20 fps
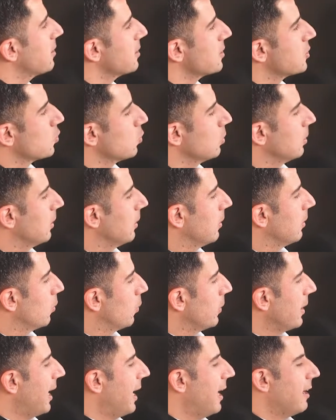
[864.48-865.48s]
this,
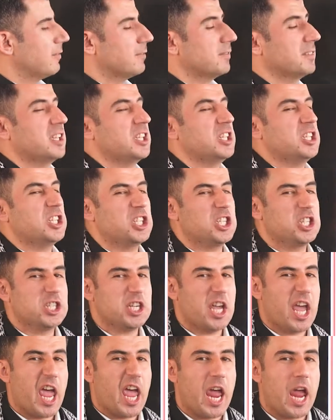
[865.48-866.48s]
we have
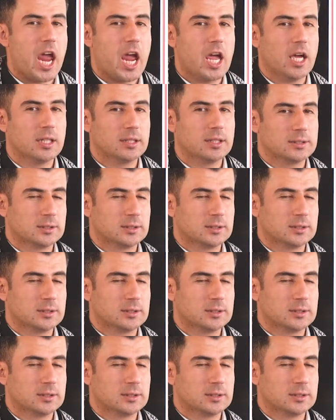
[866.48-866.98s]
ye.